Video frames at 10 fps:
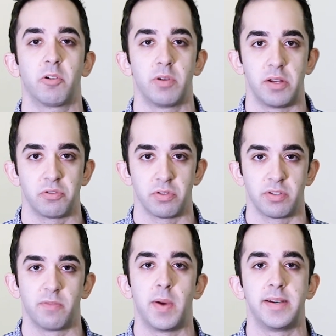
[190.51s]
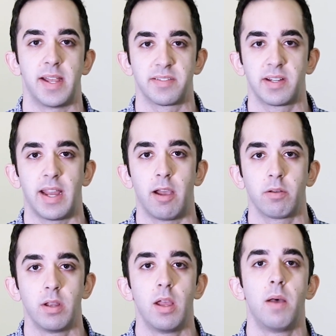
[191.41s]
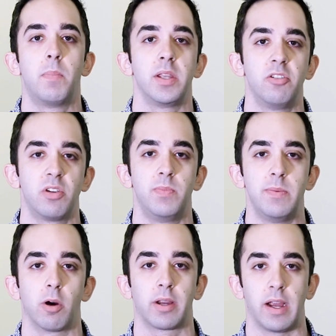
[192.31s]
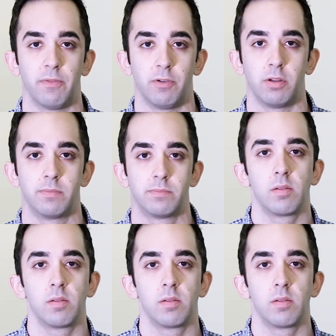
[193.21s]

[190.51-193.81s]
credentials of my test account, but you should be more careful.